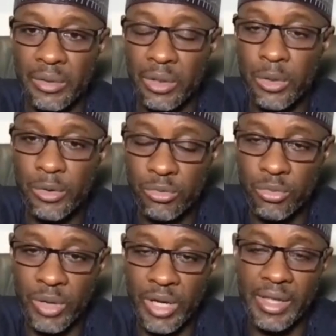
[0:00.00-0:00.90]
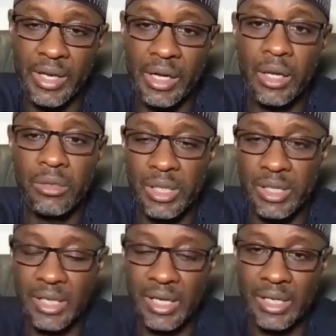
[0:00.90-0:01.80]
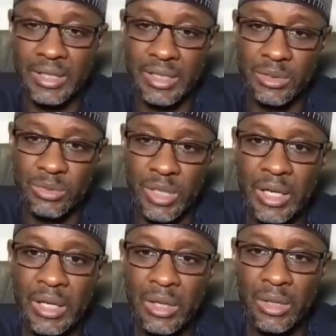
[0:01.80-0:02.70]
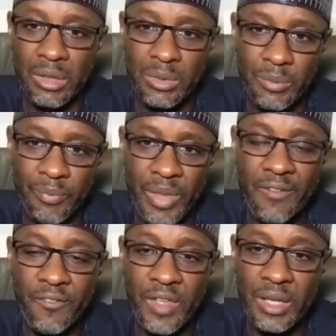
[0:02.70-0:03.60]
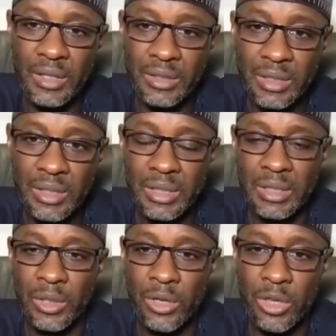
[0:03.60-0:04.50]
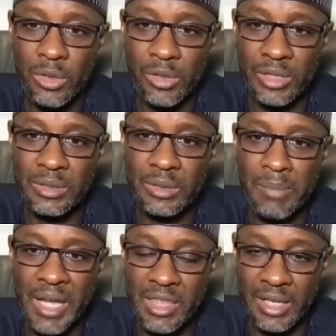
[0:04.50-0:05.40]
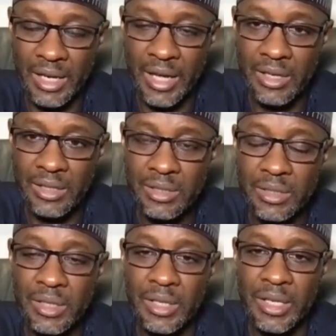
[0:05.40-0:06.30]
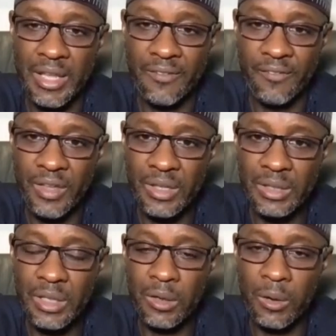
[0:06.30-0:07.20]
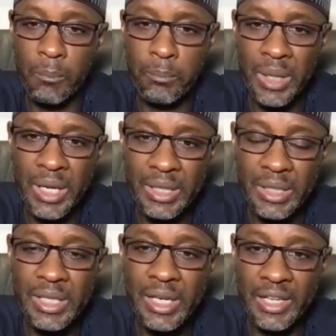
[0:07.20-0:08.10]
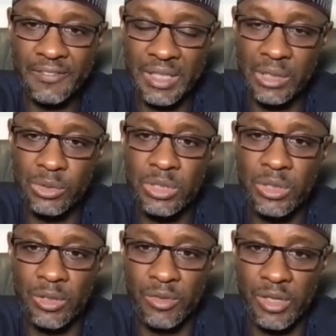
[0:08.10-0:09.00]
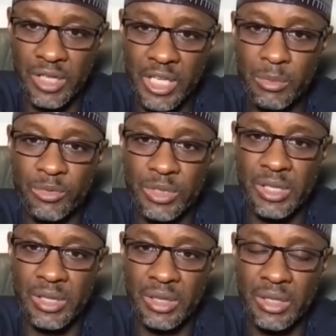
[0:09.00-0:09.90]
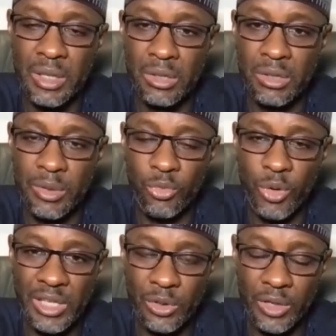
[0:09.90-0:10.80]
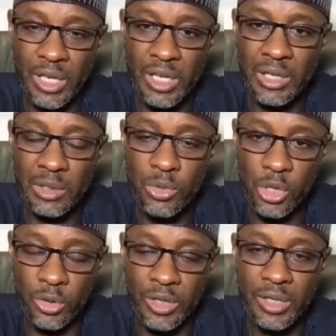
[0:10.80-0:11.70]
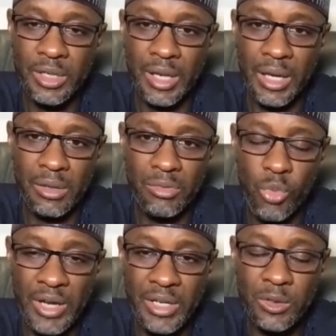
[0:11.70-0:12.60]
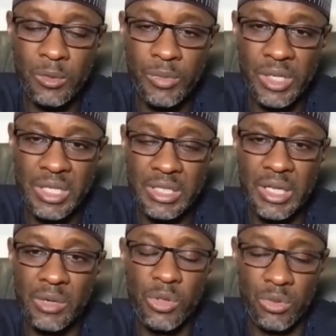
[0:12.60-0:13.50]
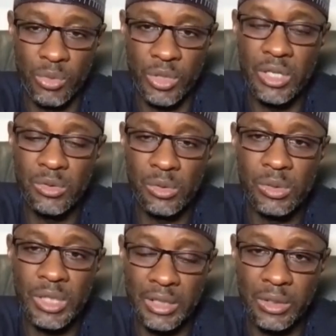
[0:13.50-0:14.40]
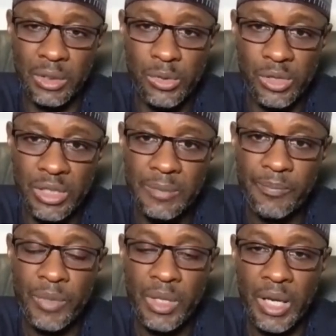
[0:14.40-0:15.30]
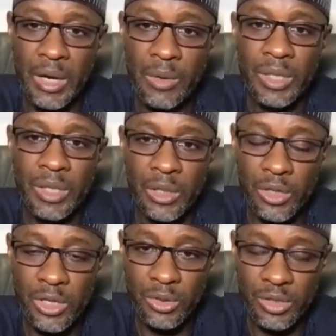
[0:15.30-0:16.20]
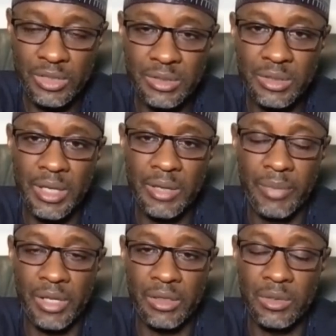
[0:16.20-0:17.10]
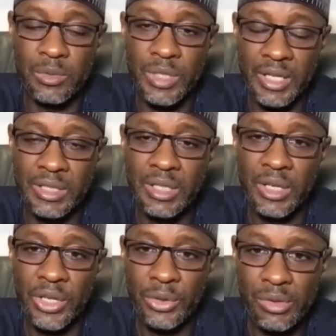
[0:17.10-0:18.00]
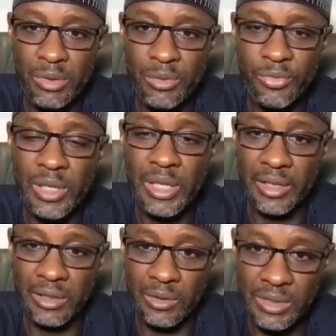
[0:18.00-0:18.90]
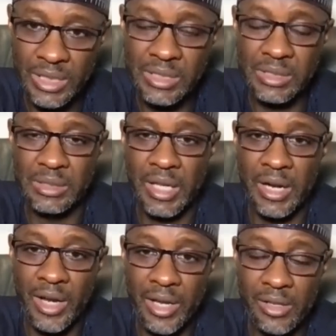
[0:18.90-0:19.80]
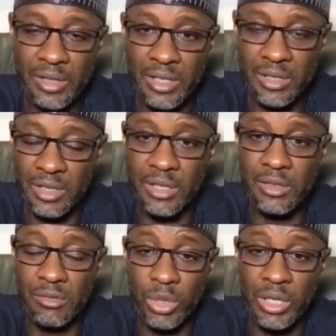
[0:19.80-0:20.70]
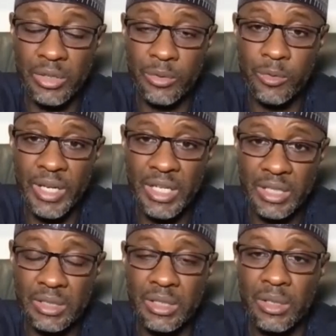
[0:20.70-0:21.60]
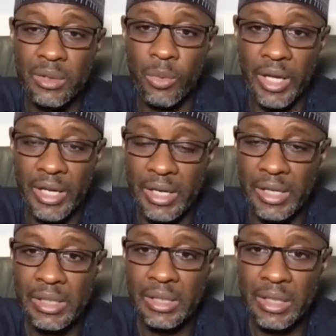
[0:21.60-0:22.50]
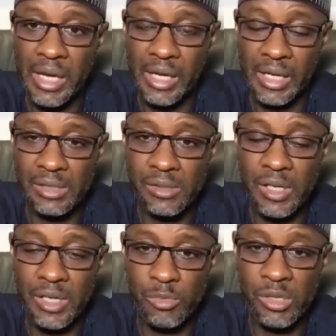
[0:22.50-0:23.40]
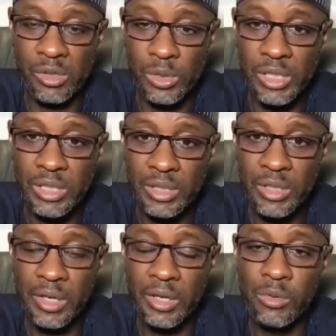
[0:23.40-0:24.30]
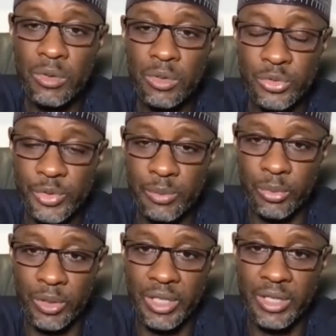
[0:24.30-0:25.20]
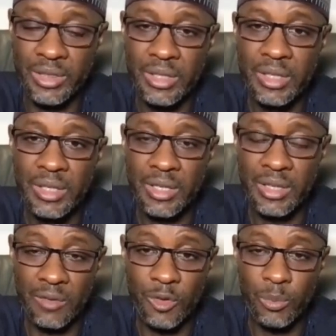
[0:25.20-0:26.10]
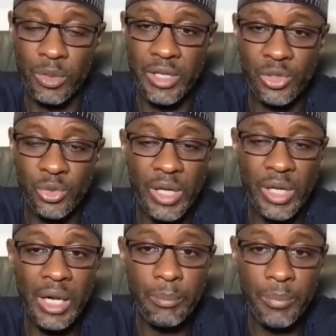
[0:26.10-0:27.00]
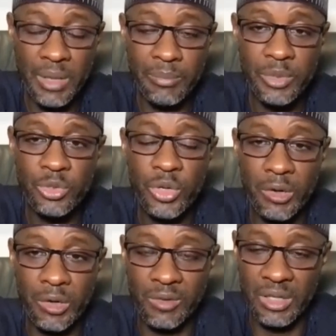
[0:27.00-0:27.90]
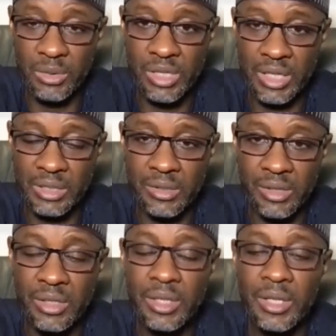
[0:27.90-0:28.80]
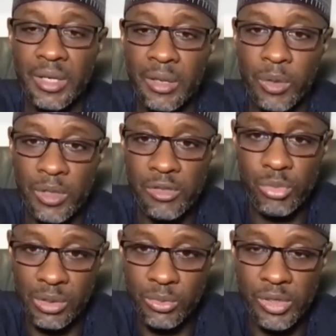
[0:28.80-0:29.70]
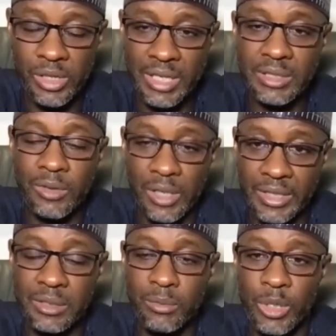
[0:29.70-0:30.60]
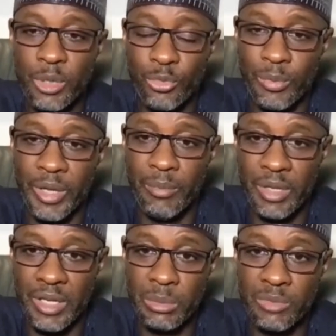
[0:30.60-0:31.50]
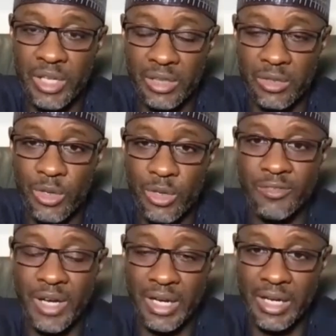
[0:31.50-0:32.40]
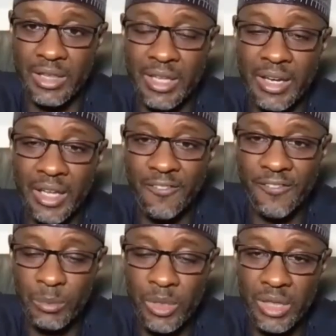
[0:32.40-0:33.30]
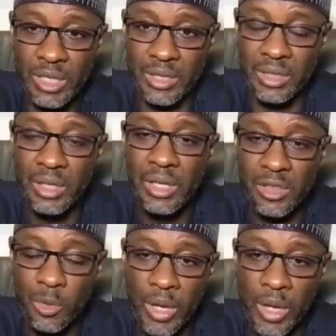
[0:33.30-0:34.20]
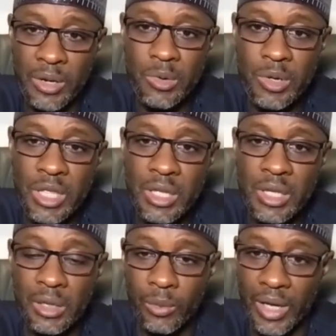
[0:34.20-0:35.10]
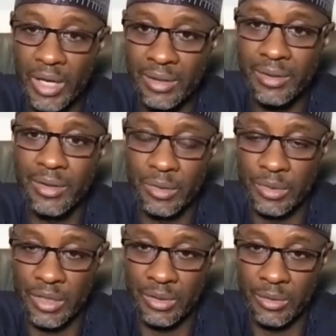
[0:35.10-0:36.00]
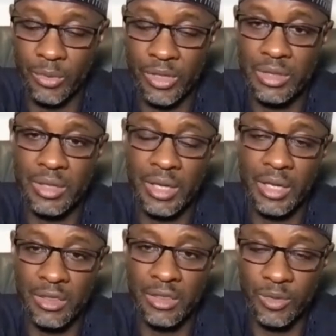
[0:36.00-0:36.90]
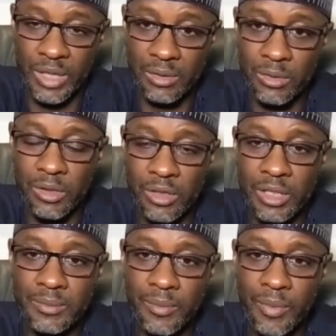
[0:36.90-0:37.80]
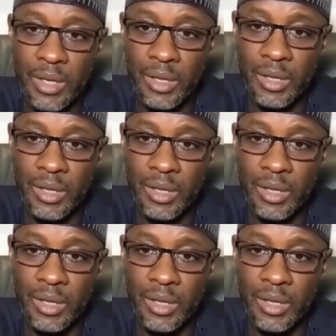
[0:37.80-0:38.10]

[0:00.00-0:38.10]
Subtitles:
close to where they are so that they can attend to that. So they feel not just marginalized, they feel completely left out of the scheme of things. So if we're talking inclusion, that is one community that we need to look at closely. Now, not just excluded, they also feel extorted. There are instances, and this is well documented, where their cattle has been stolen. They will go to the police. Instead of the police to help them to recover those cattle, the police will start collecting money from them in the name of extortion. In fact, there is an infamous case somewhere in Kogi where, you know, it was a case of cattle rustling.